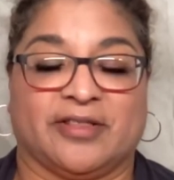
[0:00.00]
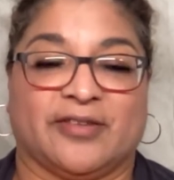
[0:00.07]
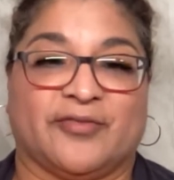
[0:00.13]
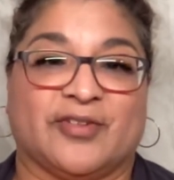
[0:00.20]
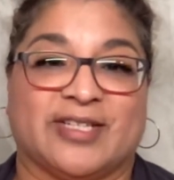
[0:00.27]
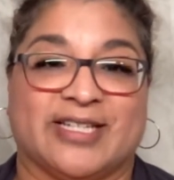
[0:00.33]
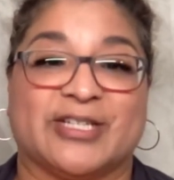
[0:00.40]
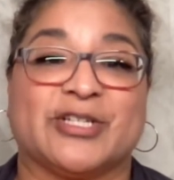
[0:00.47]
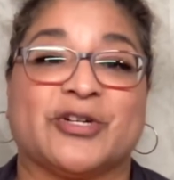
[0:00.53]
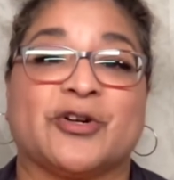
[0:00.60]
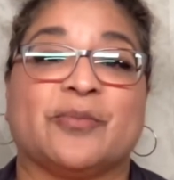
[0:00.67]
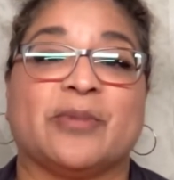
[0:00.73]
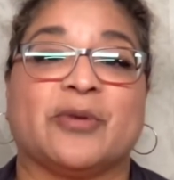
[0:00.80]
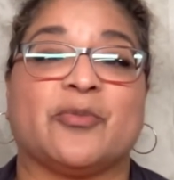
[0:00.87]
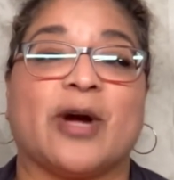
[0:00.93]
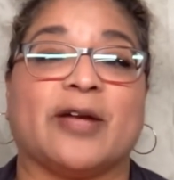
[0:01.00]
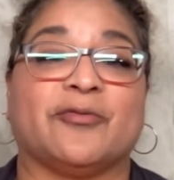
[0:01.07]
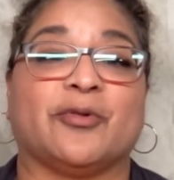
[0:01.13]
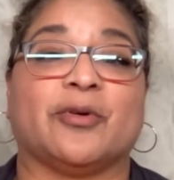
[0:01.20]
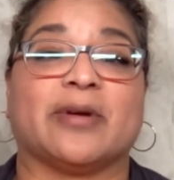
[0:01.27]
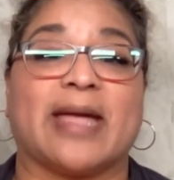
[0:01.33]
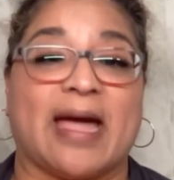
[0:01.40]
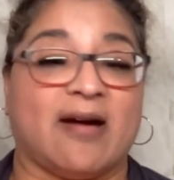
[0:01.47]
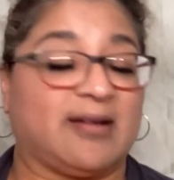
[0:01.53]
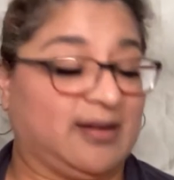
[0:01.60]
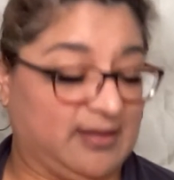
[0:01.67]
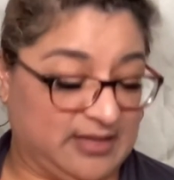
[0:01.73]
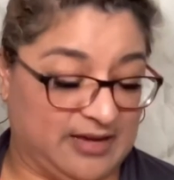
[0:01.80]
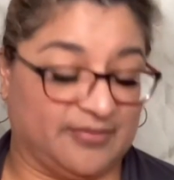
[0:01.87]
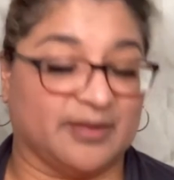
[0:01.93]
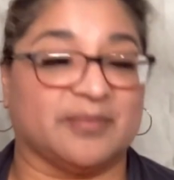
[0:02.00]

the physician or midwife will gown and glove